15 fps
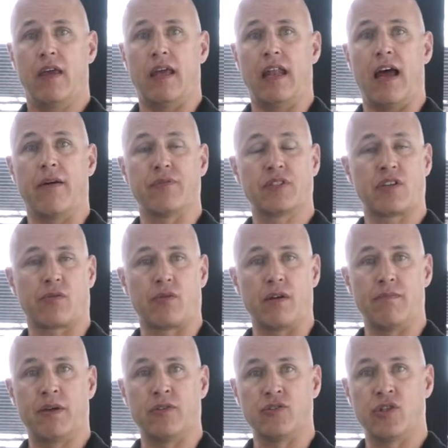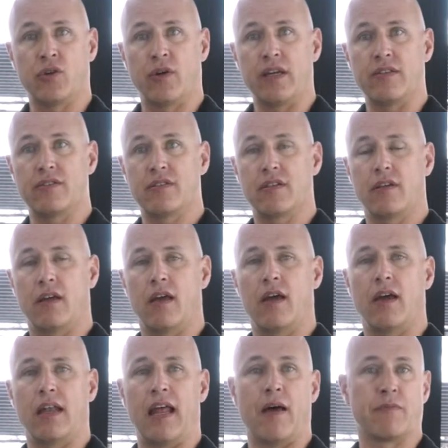It helps to rebuild joints.
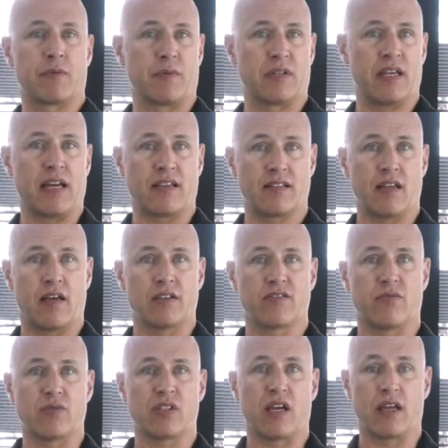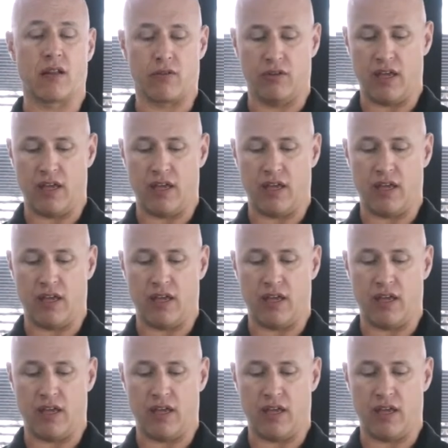It helps protect cells from cellular